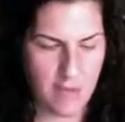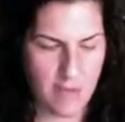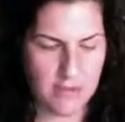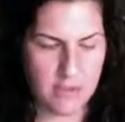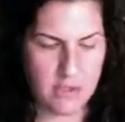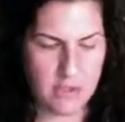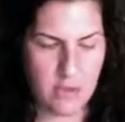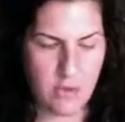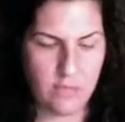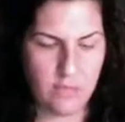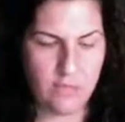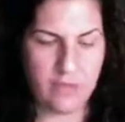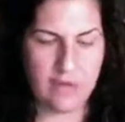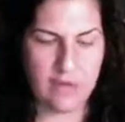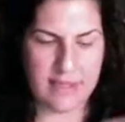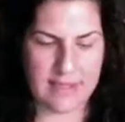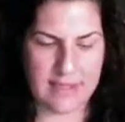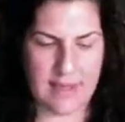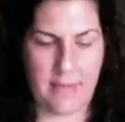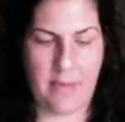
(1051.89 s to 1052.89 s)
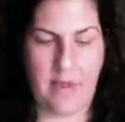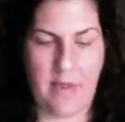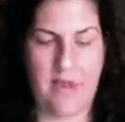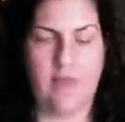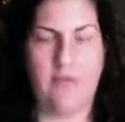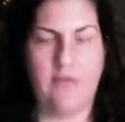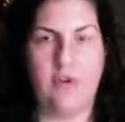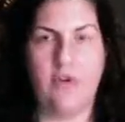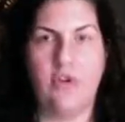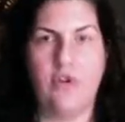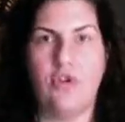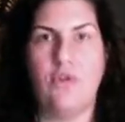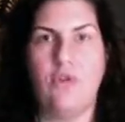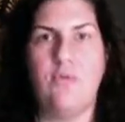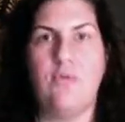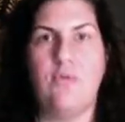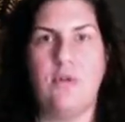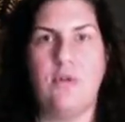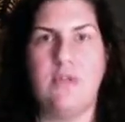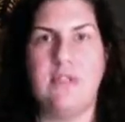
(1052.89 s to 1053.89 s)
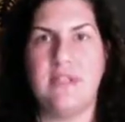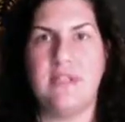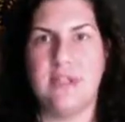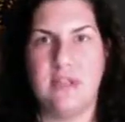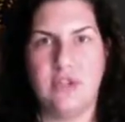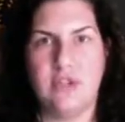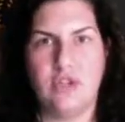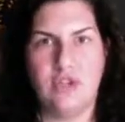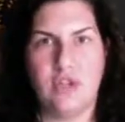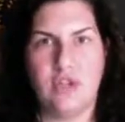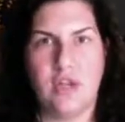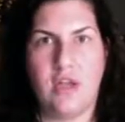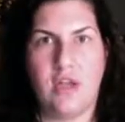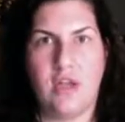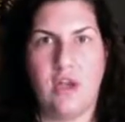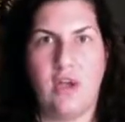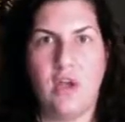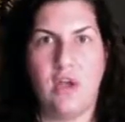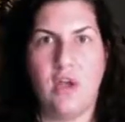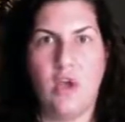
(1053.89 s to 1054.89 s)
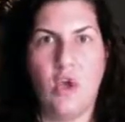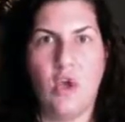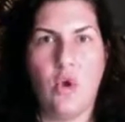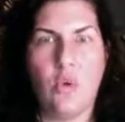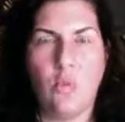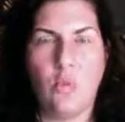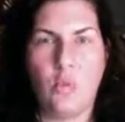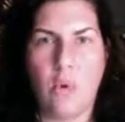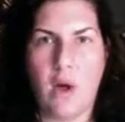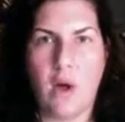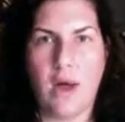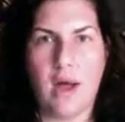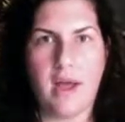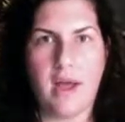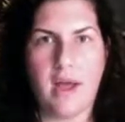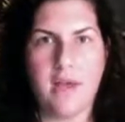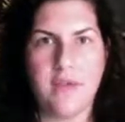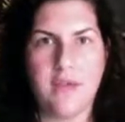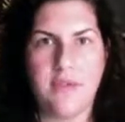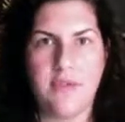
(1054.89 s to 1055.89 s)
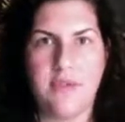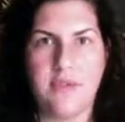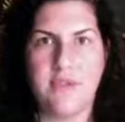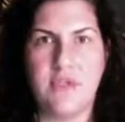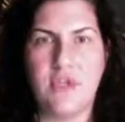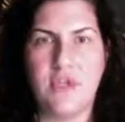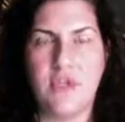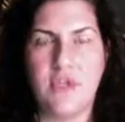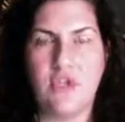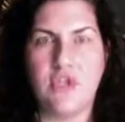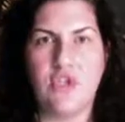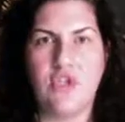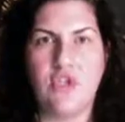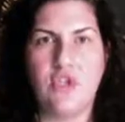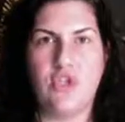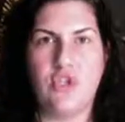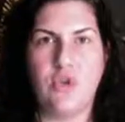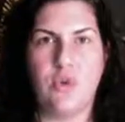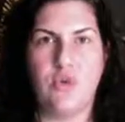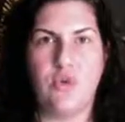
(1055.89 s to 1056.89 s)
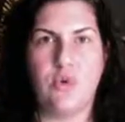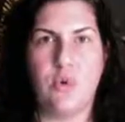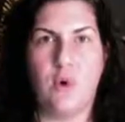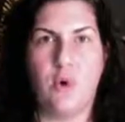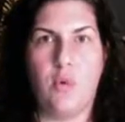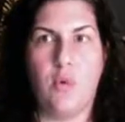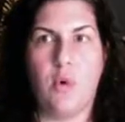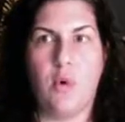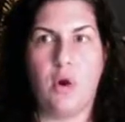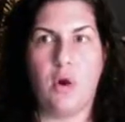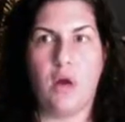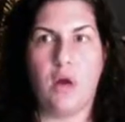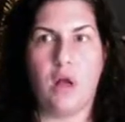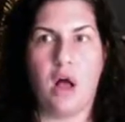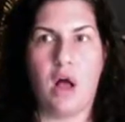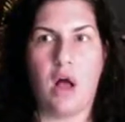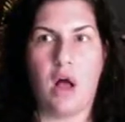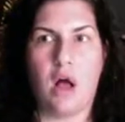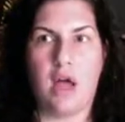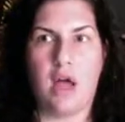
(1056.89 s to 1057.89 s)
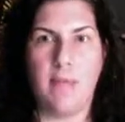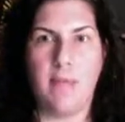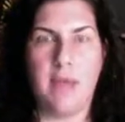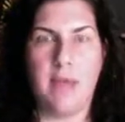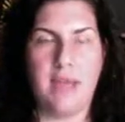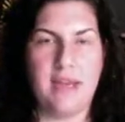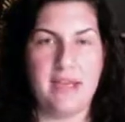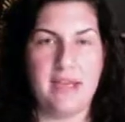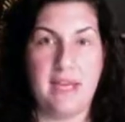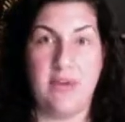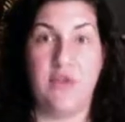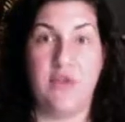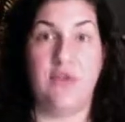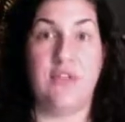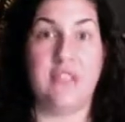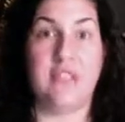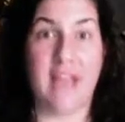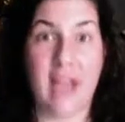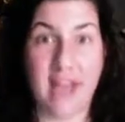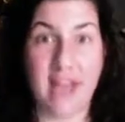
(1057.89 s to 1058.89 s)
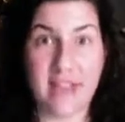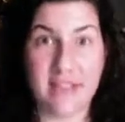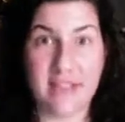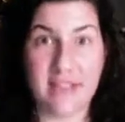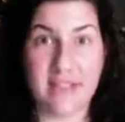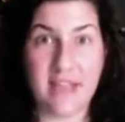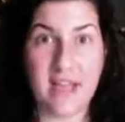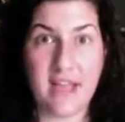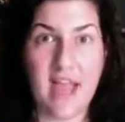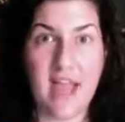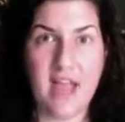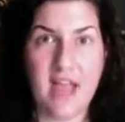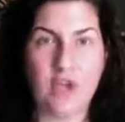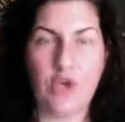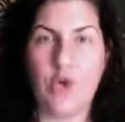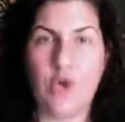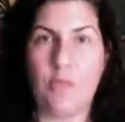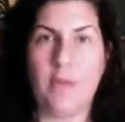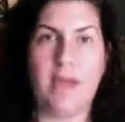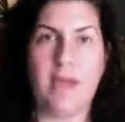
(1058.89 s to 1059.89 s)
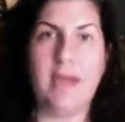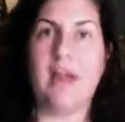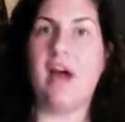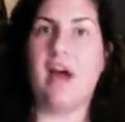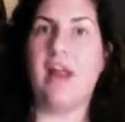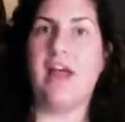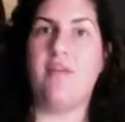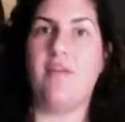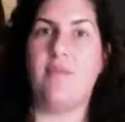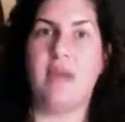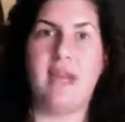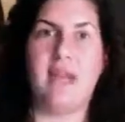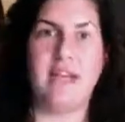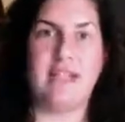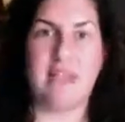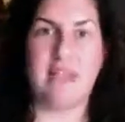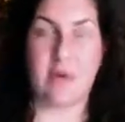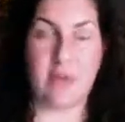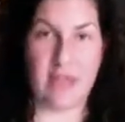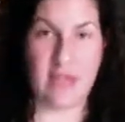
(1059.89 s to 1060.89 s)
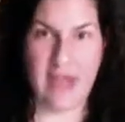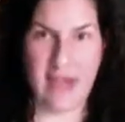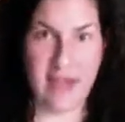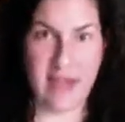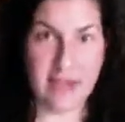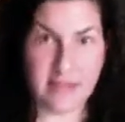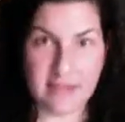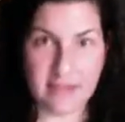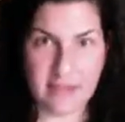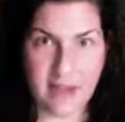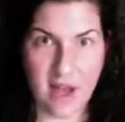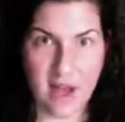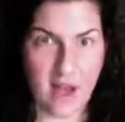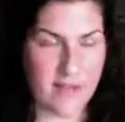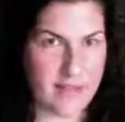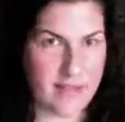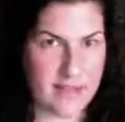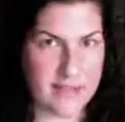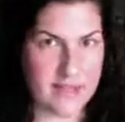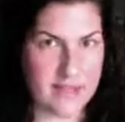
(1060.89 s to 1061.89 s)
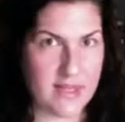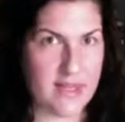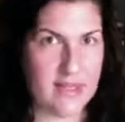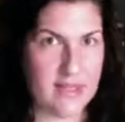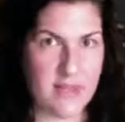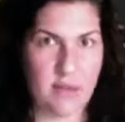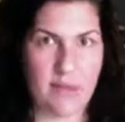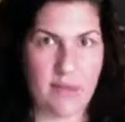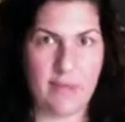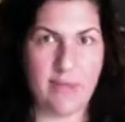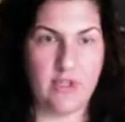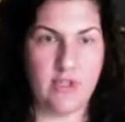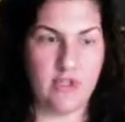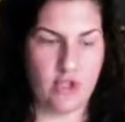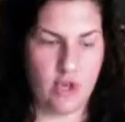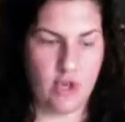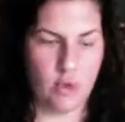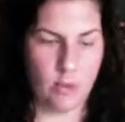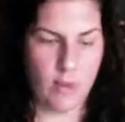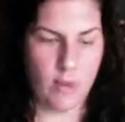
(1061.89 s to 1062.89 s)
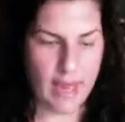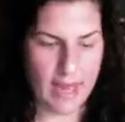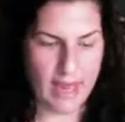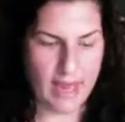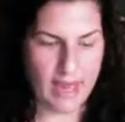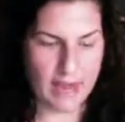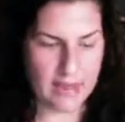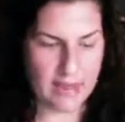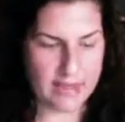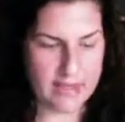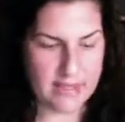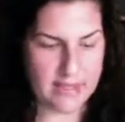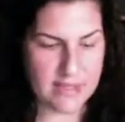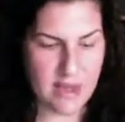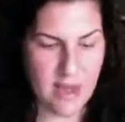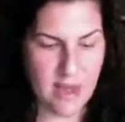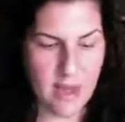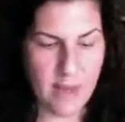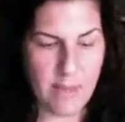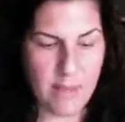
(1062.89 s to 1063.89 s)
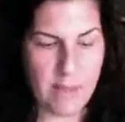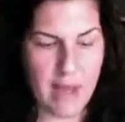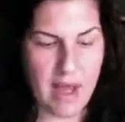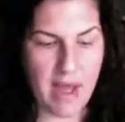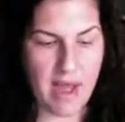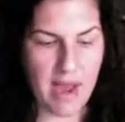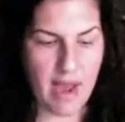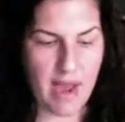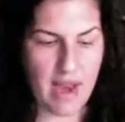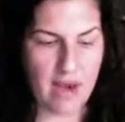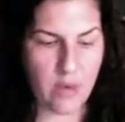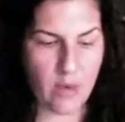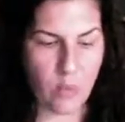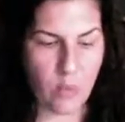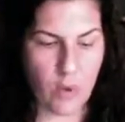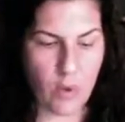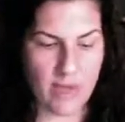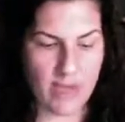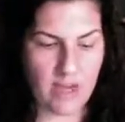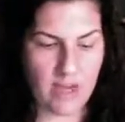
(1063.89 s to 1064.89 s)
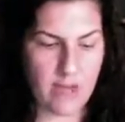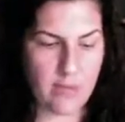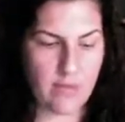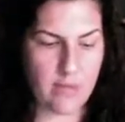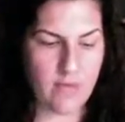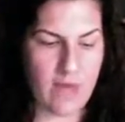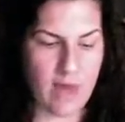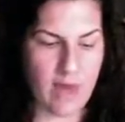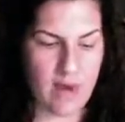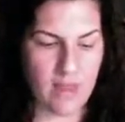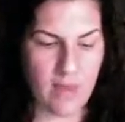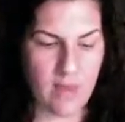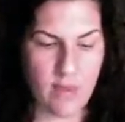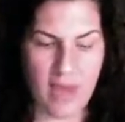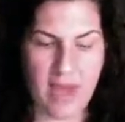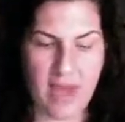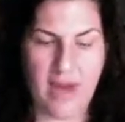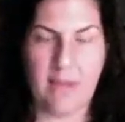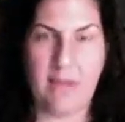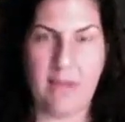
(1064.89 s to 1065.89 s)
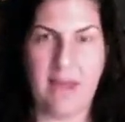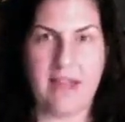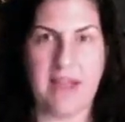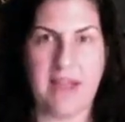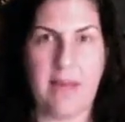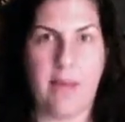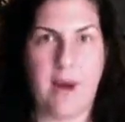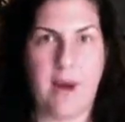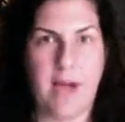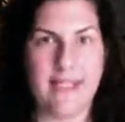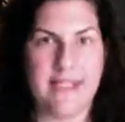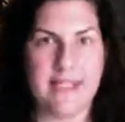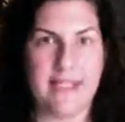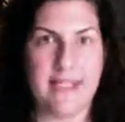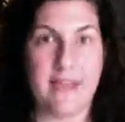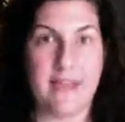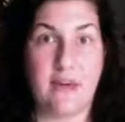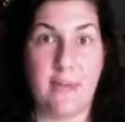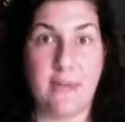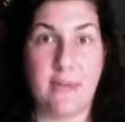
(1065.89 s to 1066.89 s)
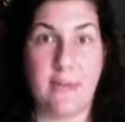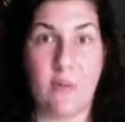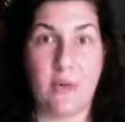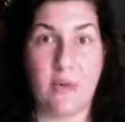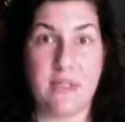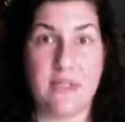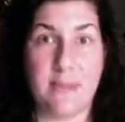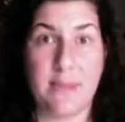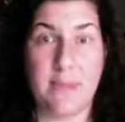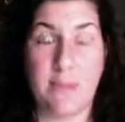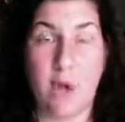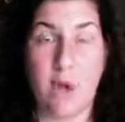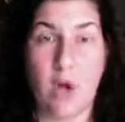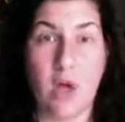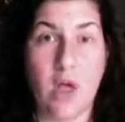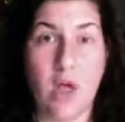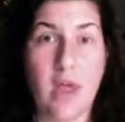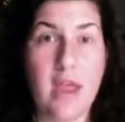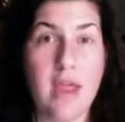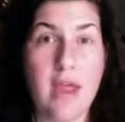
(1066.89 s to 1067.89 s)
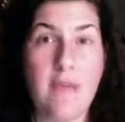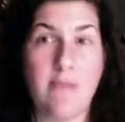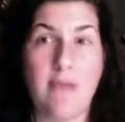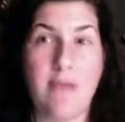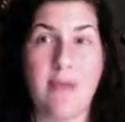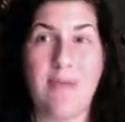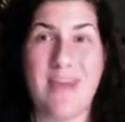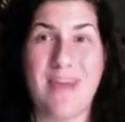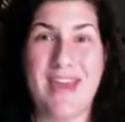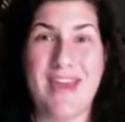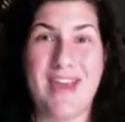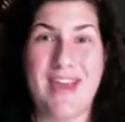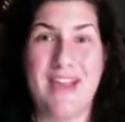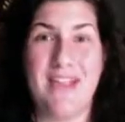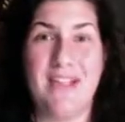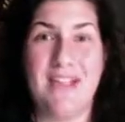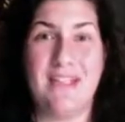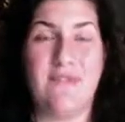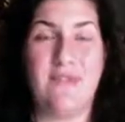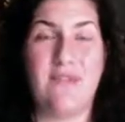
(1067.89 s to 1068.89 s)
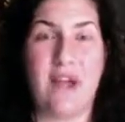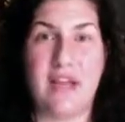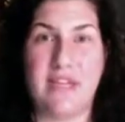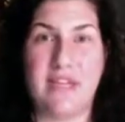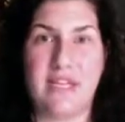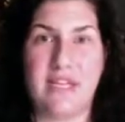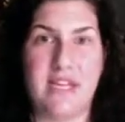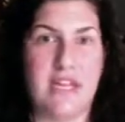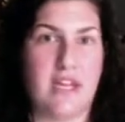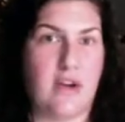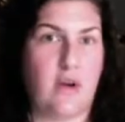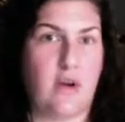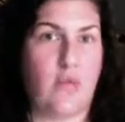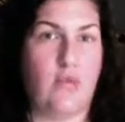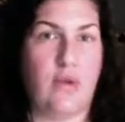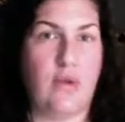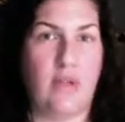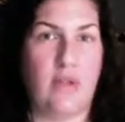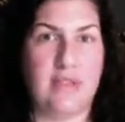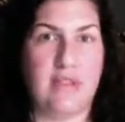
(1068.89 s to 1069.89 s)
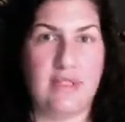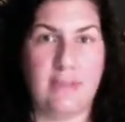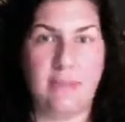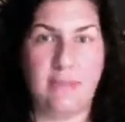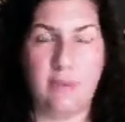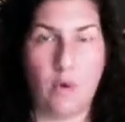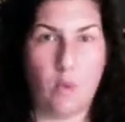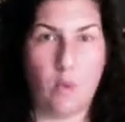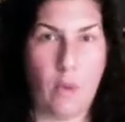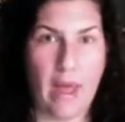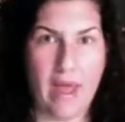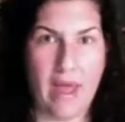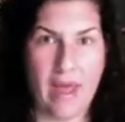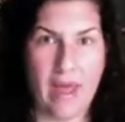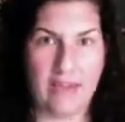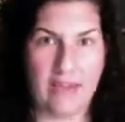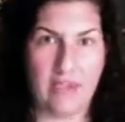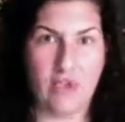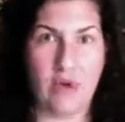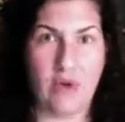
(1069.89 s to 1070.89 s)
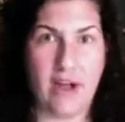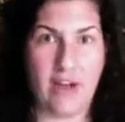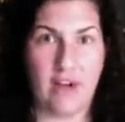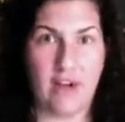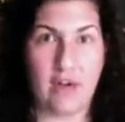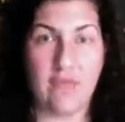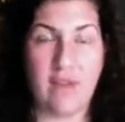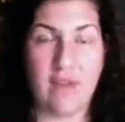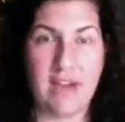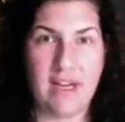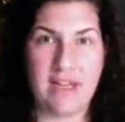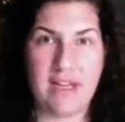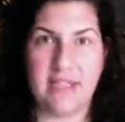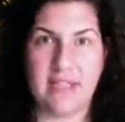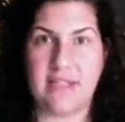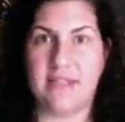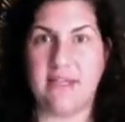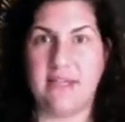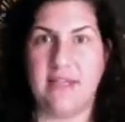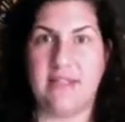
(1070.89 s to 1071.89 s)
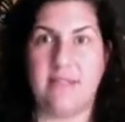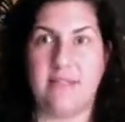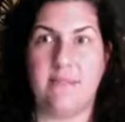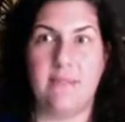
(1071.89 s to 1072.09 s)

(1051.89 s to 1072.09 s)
So for example, if your new moon intention was to work on paying down your debt, you may not have paid it down yet. Obviously, it's only been 2 weeks, but what can you move out of the way to make that process a little bit more simple? Maybe it's finding a really simple way to track your finances.